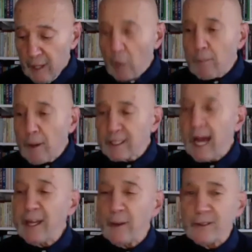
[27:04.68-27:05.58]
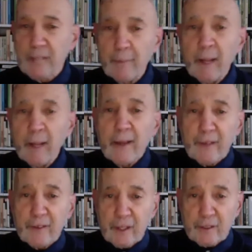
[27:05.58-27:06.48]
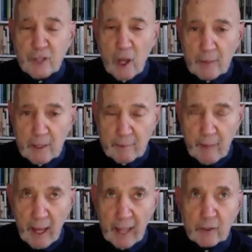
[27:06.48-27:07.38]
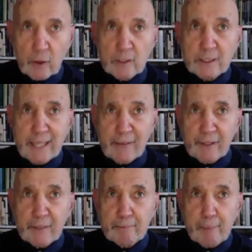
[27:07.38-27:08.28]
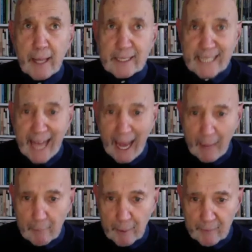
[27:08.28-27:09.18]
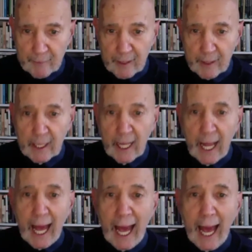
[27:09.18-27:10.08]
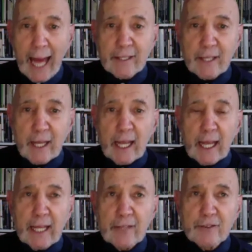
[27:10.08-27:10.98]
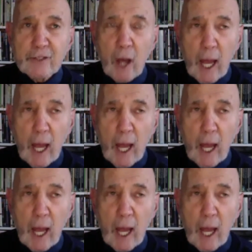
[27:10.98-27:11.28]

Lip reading: Oh, I know his name. There's a German man called Stefan Perdikamp, and he's